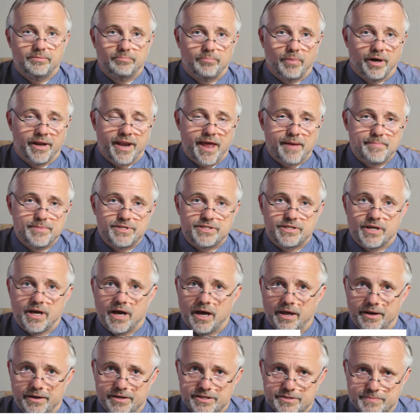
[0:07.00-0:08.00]
My name is
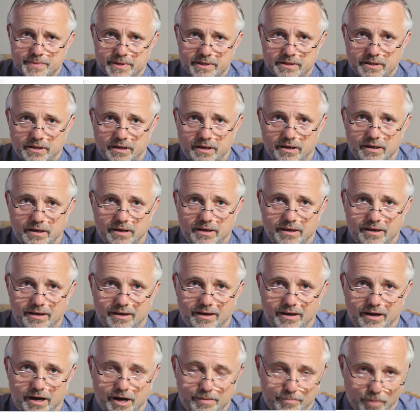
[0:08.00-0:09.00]
Esman.
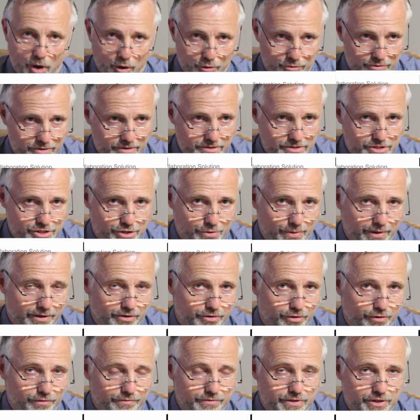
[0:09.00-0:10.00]
I'm Oakton's
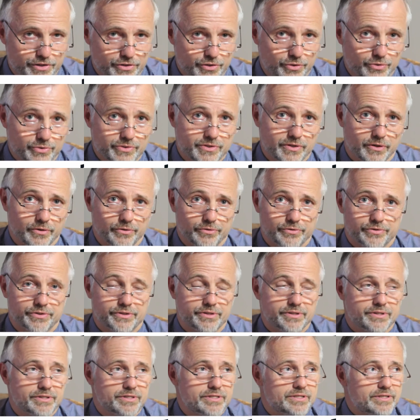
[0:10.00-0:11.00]
Director of Digital
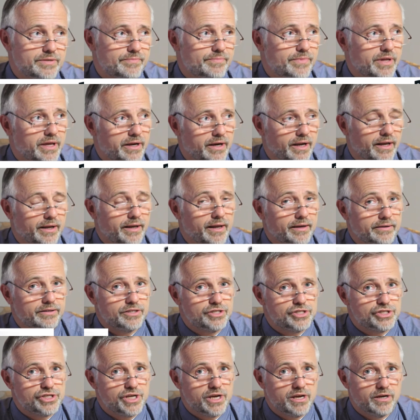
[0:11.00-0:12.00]
Solutions, and I'd like to
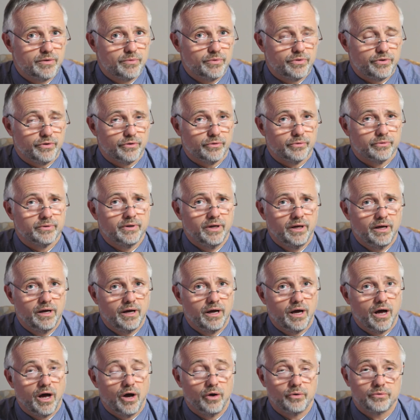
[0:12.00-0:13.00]
share with you
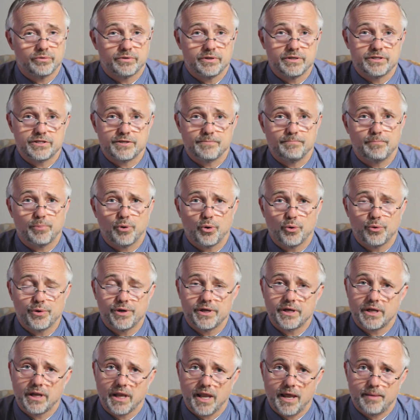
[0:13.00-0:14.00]
Oakton's
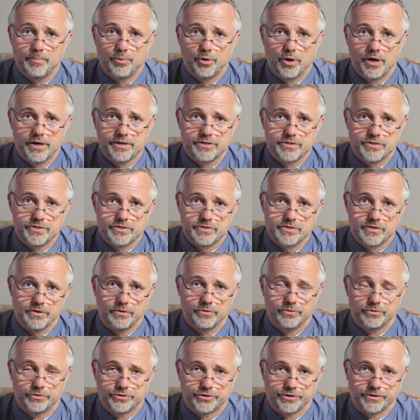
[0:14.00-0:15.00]
Employee Collaboration
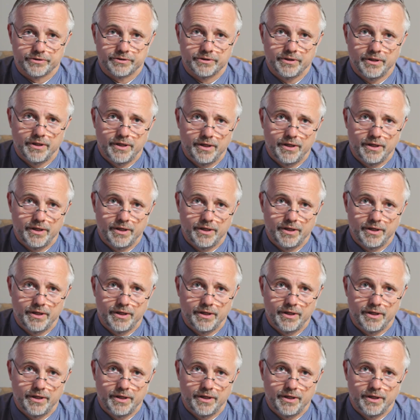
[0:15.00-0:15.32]
Solution,